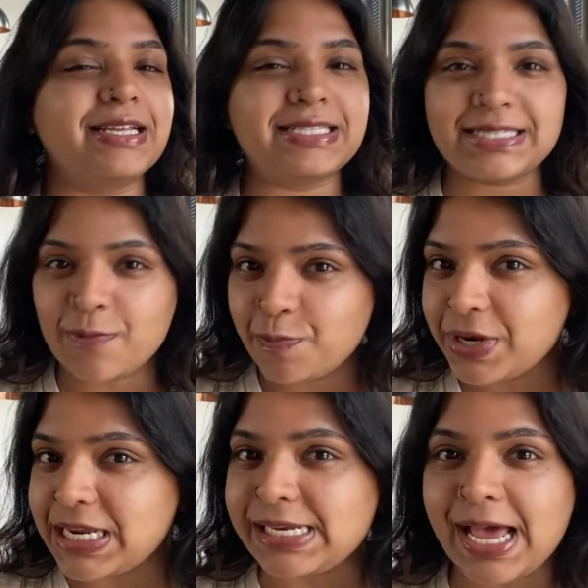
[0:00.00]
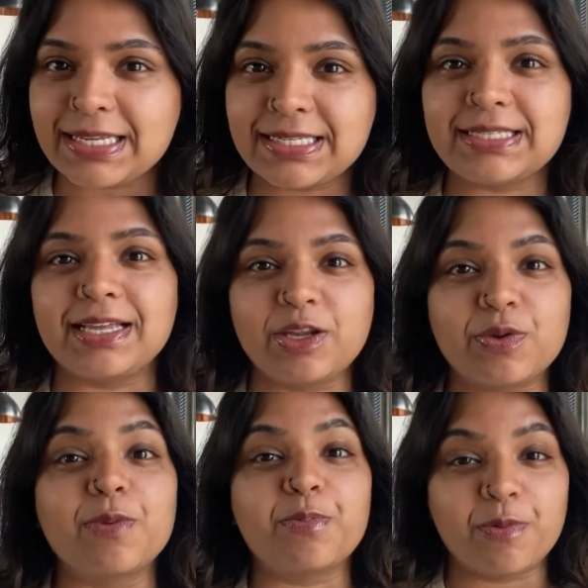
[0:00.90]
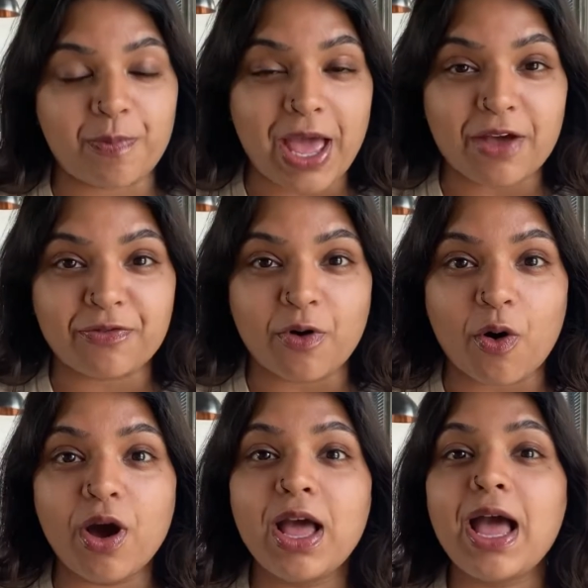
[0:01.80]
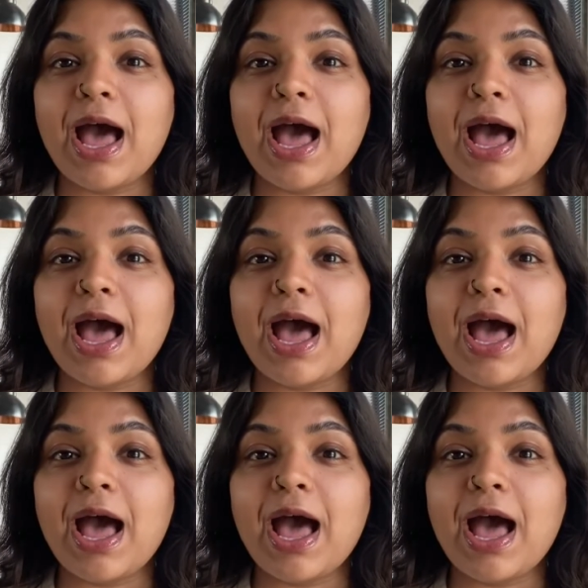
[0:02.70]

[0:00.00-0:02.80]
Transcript: simply tests that you can prepare for,